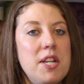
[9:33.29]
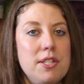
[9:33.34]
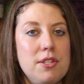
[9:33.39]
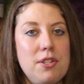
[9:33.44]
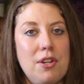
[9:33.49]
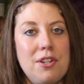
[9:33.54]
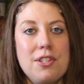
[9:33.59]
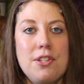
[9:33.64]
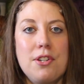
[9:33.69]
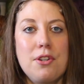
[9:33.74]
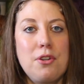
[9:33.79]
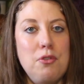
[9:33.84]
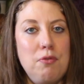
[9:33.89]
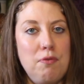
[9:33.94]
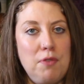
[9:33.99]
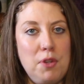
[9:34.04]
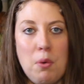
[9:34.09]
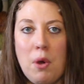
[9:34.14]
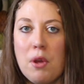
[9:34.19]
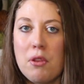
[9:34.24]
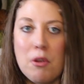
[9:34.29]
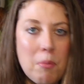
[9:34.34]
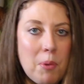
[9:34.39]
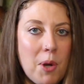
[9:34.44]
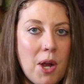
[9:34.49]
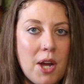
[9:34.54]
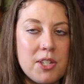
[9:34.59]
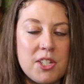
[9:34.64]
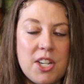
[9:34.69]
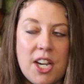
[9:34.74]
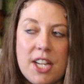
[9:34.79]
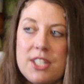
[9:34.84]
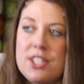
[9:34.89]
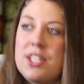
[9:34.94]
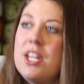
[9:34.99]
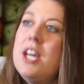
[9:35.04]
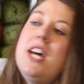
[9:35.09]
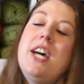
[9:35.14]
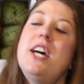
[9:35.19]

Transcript: started a few other projects,